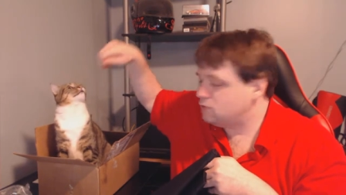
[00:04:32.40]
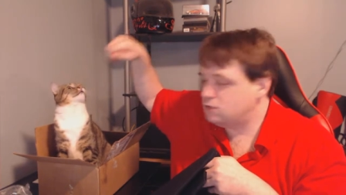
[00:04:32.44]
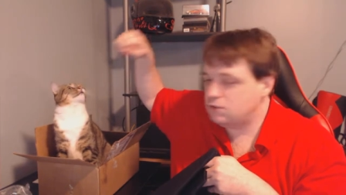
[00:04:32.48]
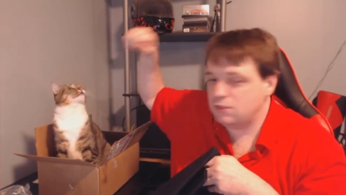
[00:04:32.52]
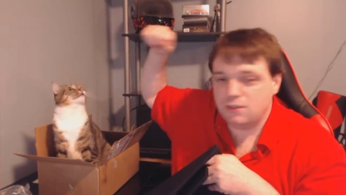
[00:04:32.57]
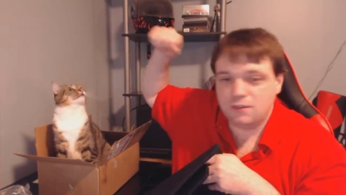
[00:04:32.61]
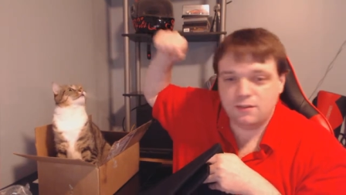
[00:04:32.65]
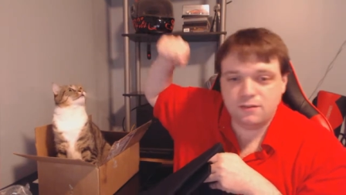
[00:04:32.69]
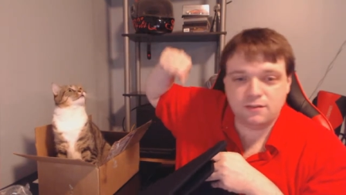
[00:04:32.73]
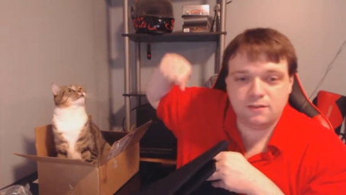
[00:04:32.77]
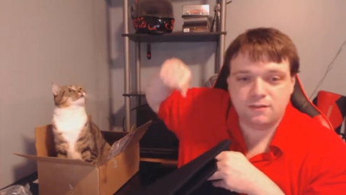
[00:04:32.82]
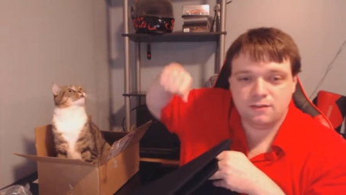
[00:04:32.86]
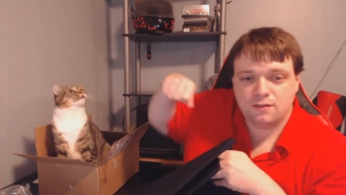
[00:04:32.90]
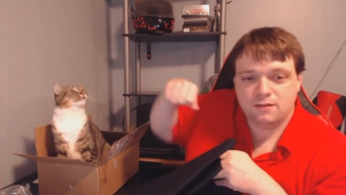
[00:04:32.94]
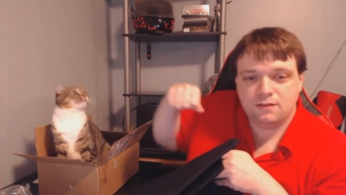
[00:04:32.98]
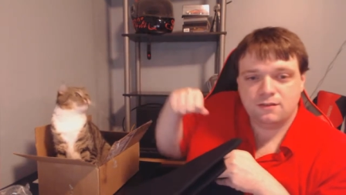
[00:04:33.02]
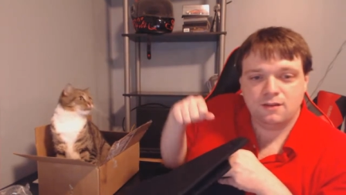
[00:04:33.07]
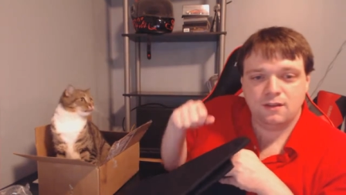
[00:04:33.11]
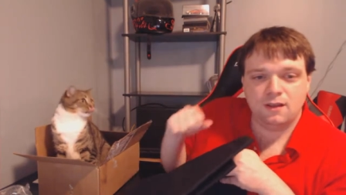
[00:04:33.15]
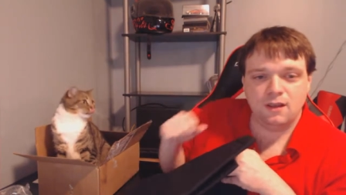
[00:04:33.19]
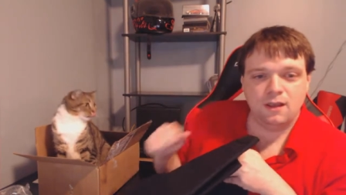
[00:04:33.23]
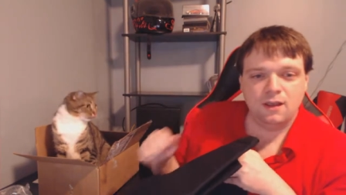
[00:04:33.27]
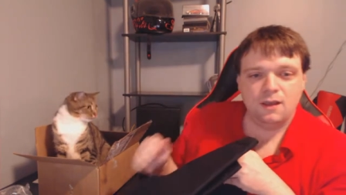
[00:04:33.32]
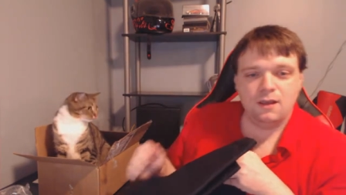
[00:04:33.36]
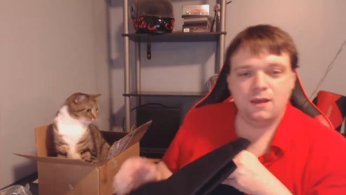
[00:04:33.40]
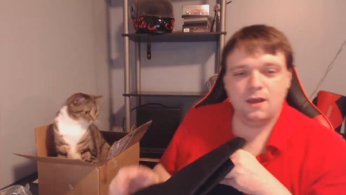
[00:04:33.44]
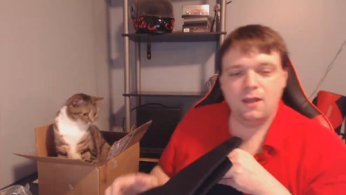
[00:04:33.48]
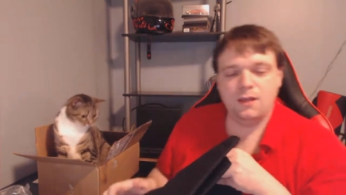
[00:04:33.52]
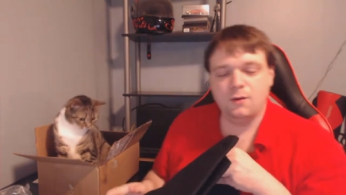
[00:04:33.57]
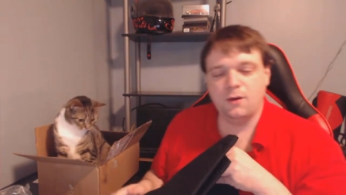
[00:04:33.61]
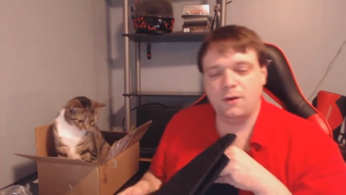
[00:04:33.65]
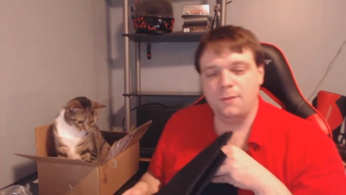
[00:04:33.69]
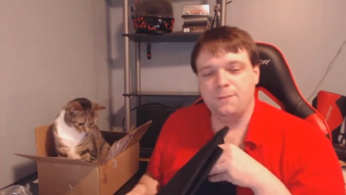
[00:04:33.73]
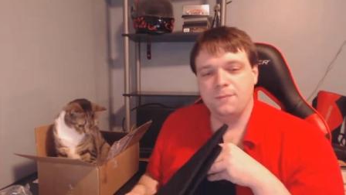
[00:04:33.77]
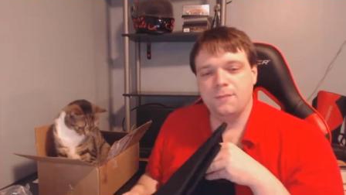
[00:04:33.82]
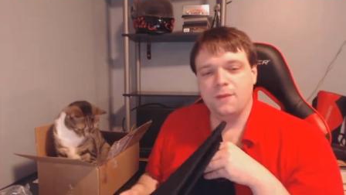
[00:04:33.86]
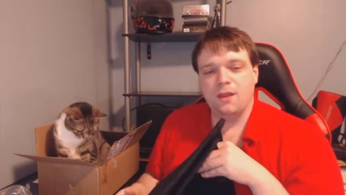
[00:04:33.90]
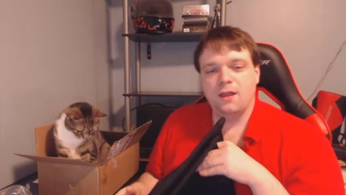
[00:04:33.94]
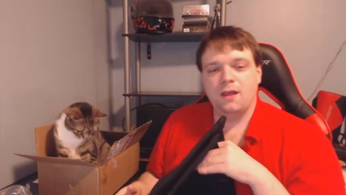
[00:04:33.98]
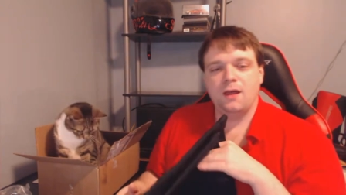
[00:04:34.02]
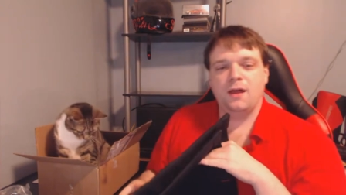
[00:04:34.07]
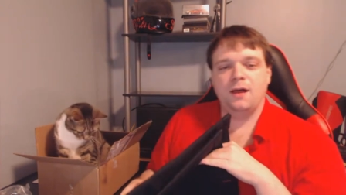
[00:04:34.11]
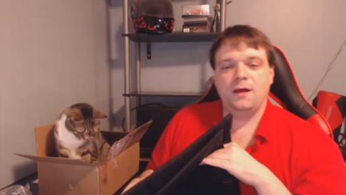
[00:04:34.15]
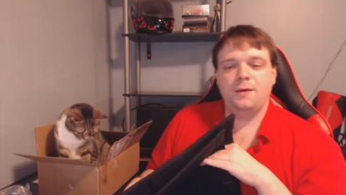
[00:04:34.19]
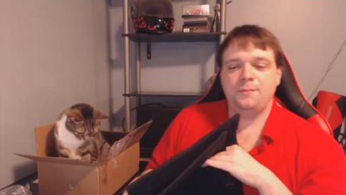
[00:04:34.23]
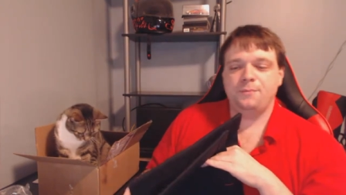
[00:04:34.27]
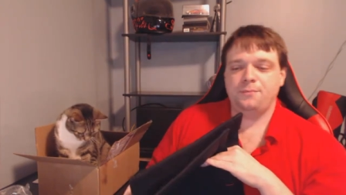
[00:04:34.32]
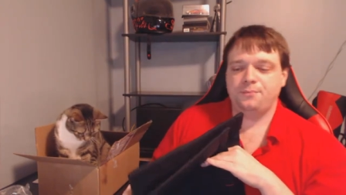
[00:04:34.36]
See this? Anyway,
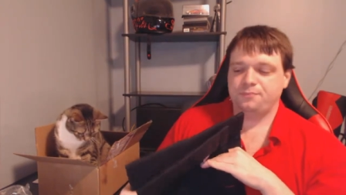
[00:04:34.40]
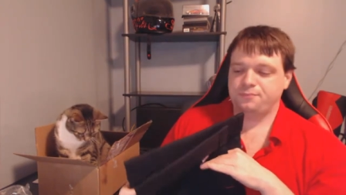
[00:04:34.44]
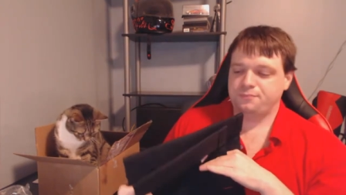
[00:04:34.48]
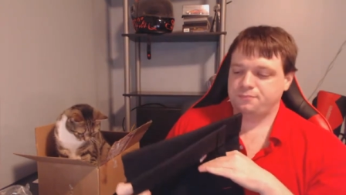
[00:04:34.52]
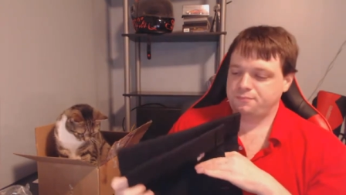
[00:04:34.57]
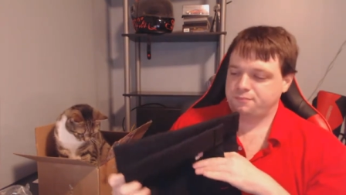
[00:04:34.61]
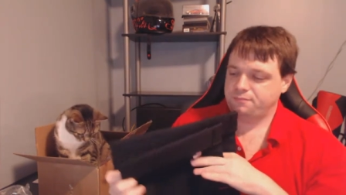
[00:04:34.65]
the